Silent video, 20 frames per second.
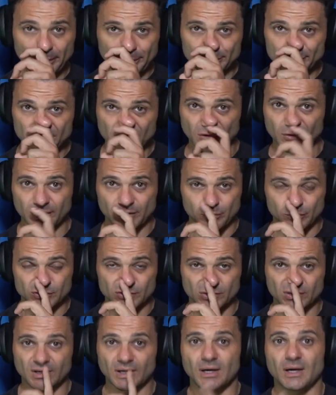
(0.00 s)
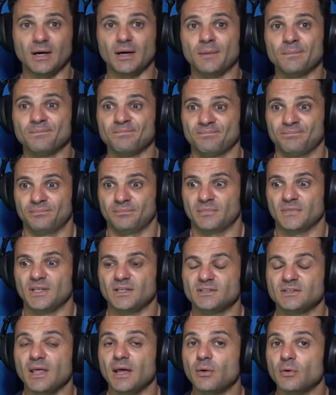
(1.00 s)
so he was on
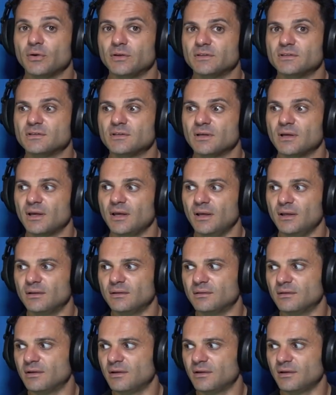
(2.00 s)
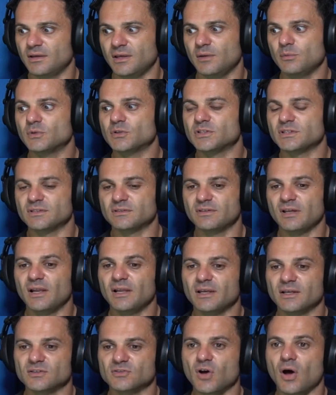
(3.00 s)
steroids, and he was
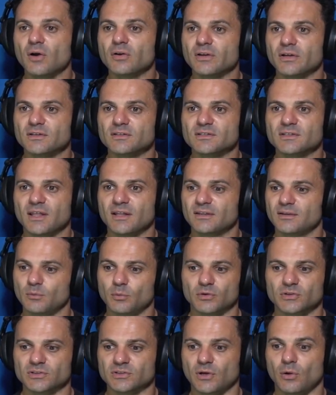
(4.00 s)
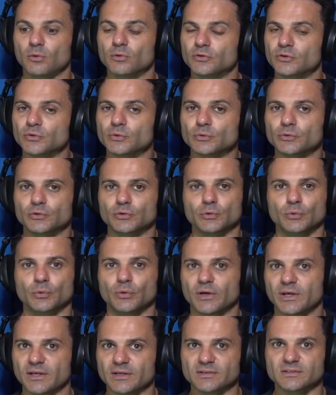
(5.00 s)
telling his audience that it was all due to
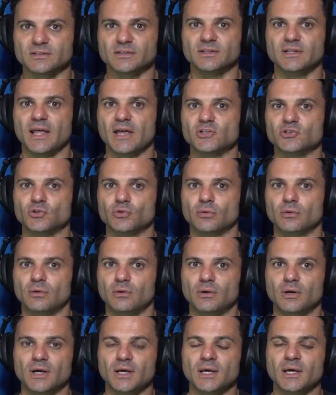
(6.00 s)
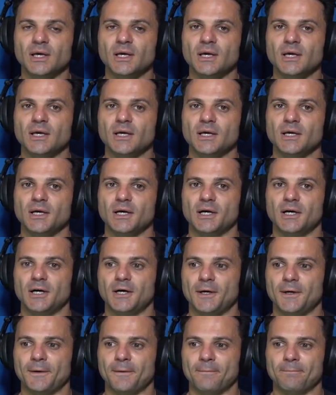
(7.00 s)
his natural
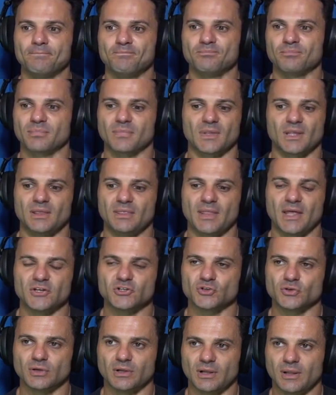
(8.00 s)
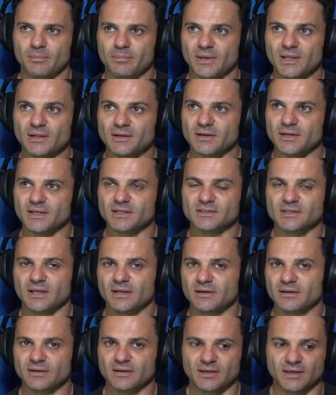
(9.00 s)
abilities
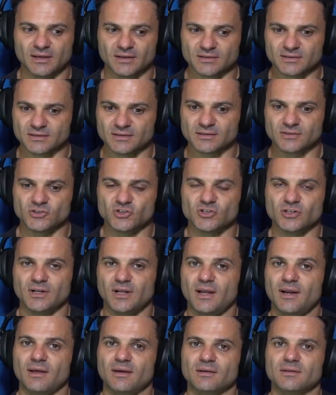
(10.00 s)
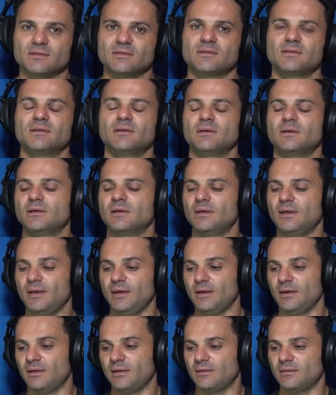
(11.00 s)
and his genetics.
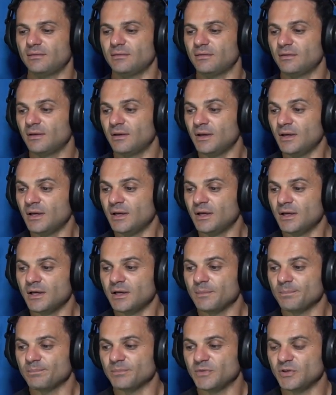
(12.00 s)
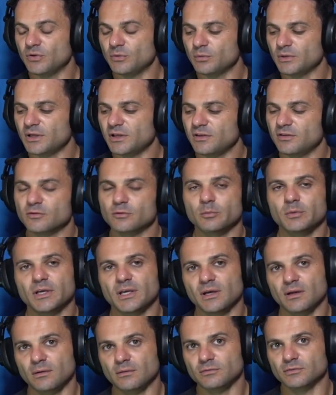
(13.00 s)
And you really need to be
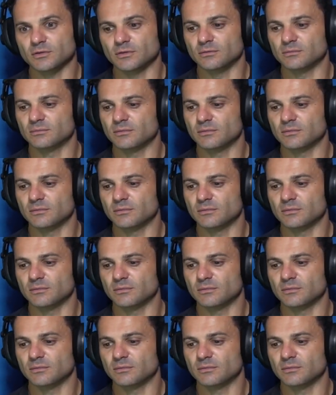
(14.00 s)
careful